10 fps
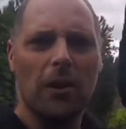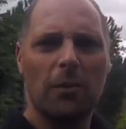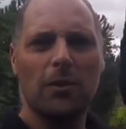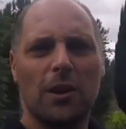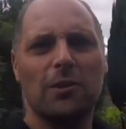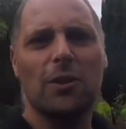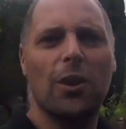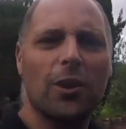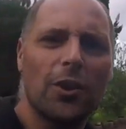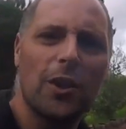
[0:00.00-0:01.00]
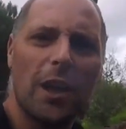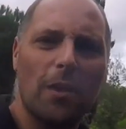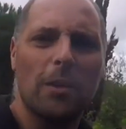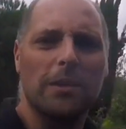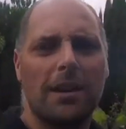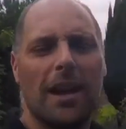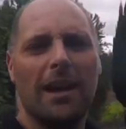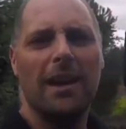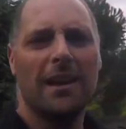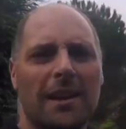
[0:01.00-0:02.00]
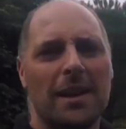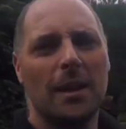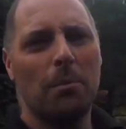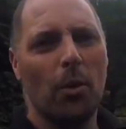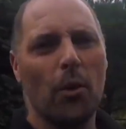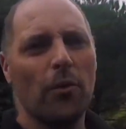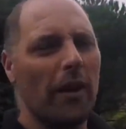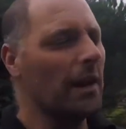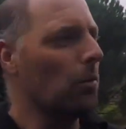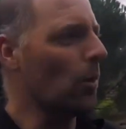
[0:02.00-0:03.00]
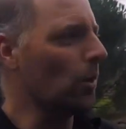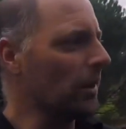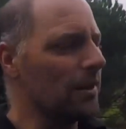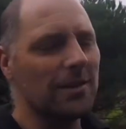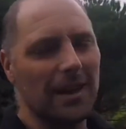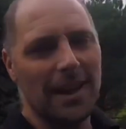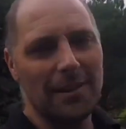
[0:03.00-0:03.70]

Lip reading: We just got here now at the Prover headquarters, and